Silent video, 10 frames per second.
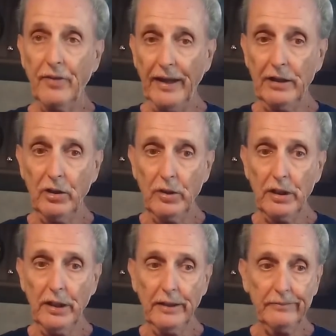thank you
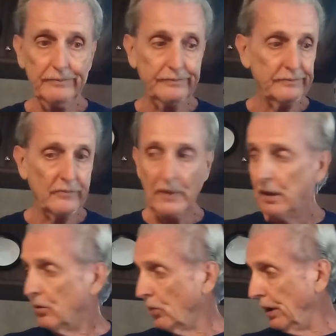again,
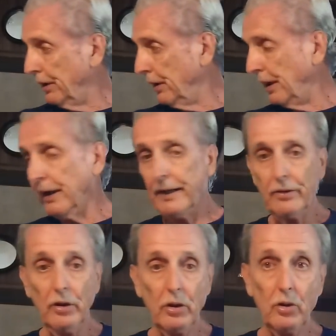Rhonda
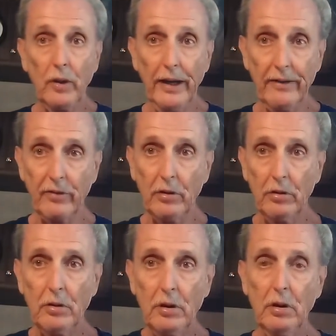and whoever,
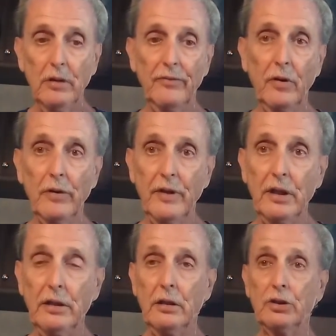for
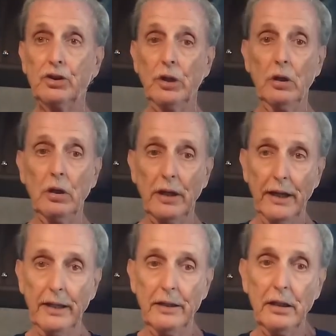the shirt
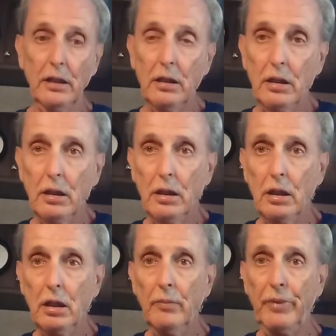and the
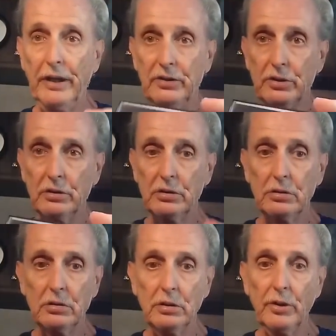pictures.
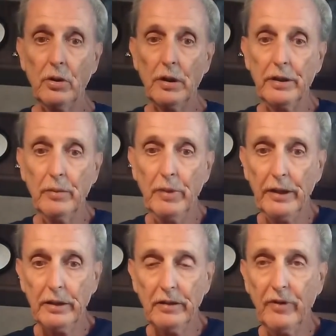You are in the
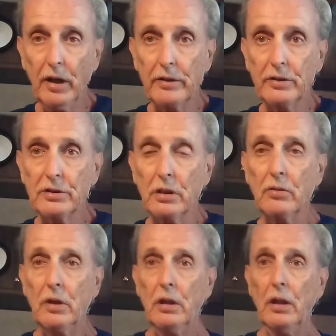bucket of honor.
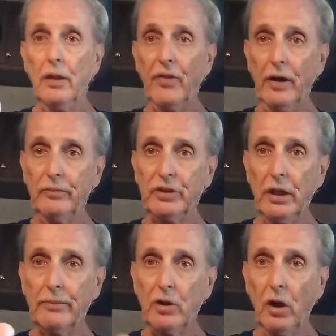So Thumbs
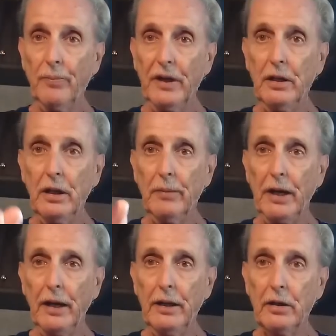up, carpe diem,
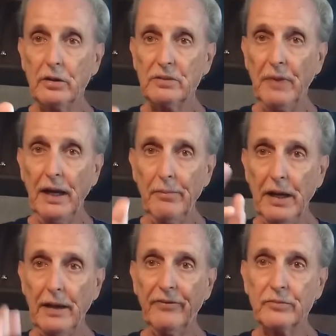adios,
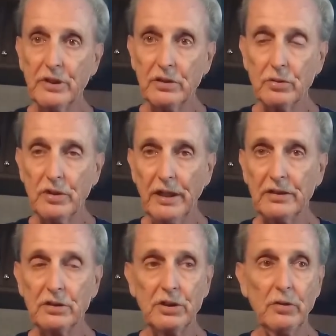bye-bye from Central
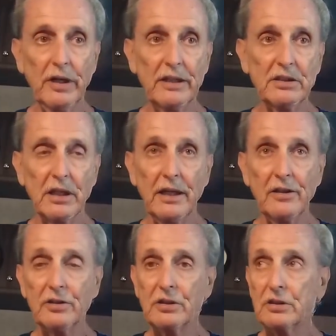Texas, USA.
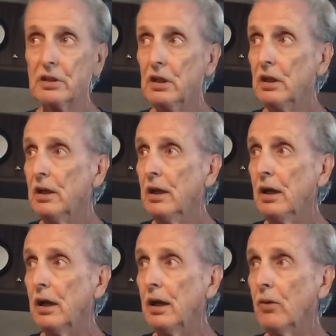This is,
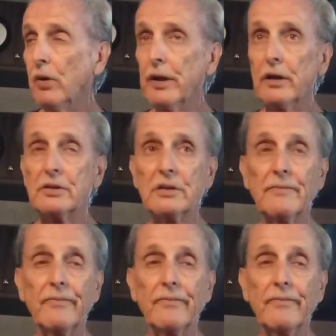uh, what else?